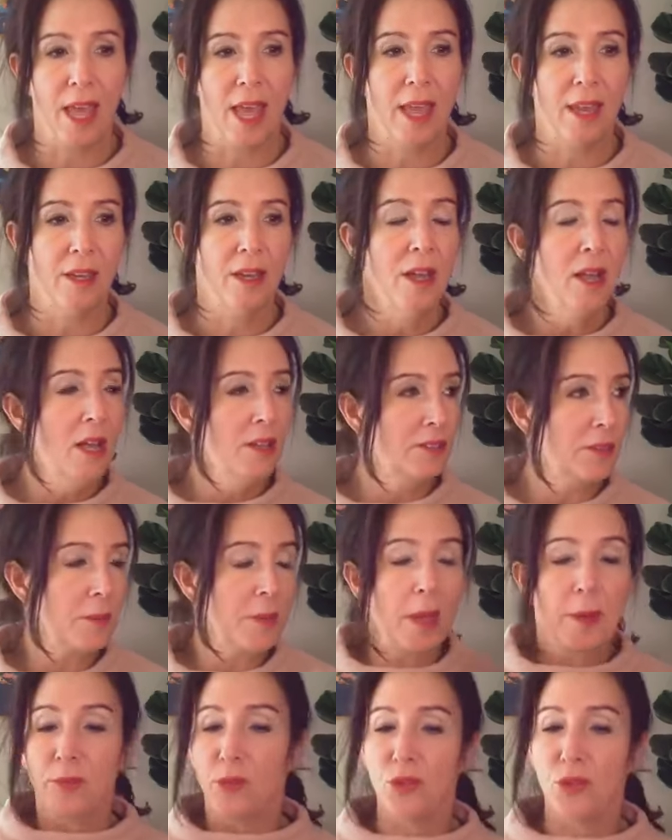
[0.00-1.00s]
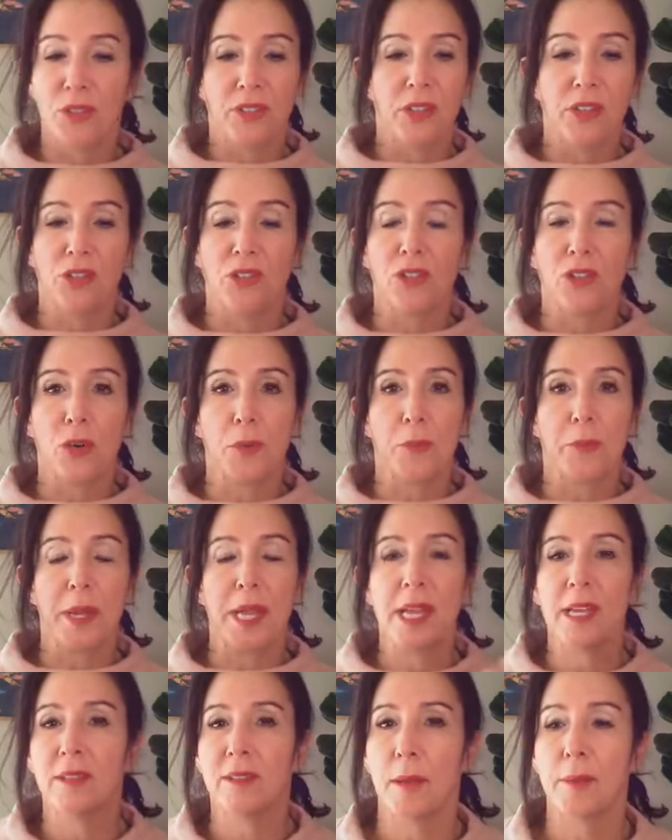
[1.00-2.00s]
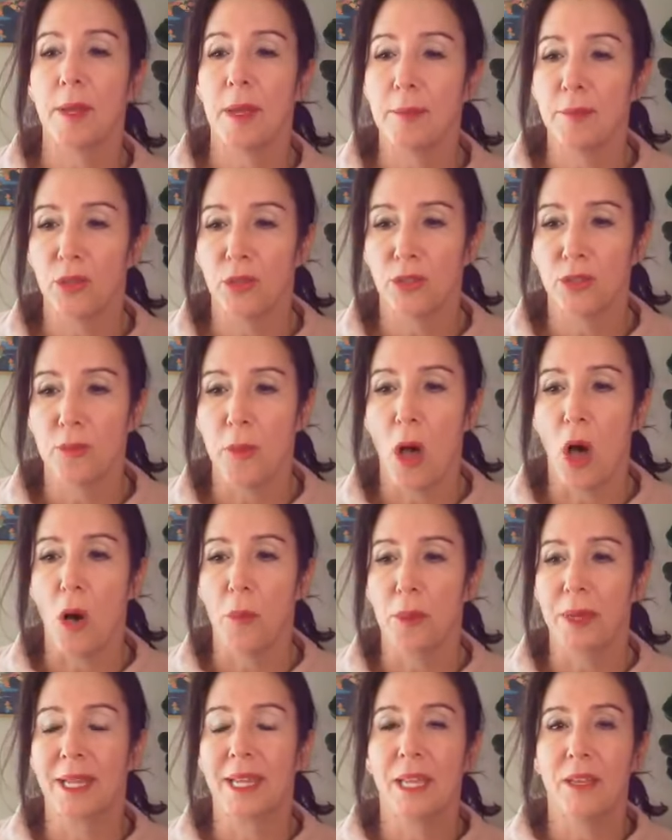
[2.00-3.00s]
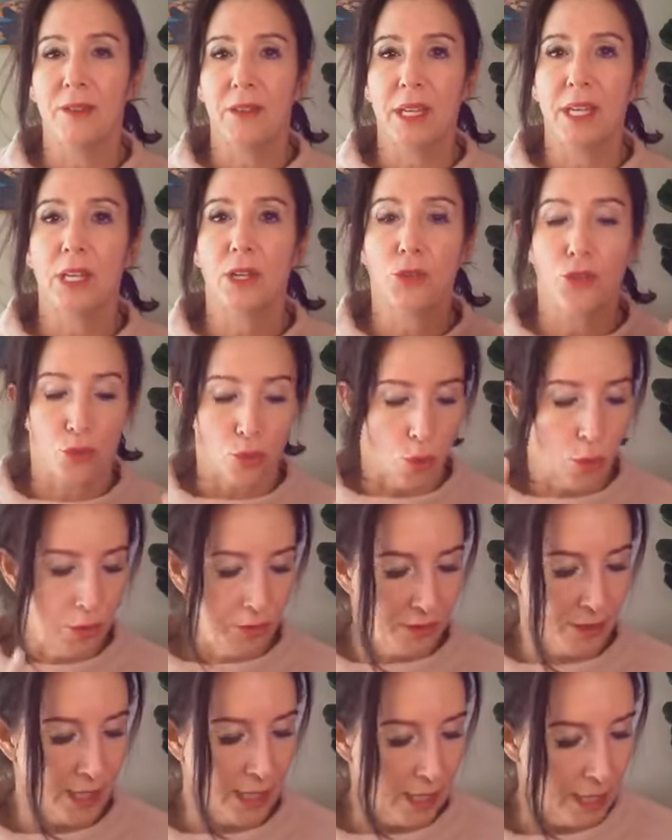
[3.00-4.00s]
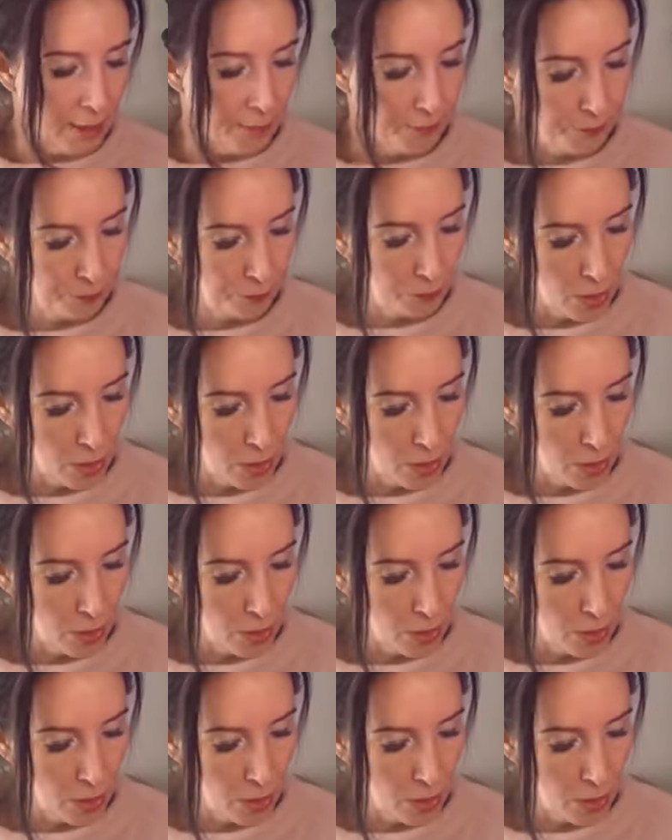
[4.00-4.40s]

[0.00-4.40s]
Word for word: And sometimes those decisions are big, sometimes they're small, but giving control is key.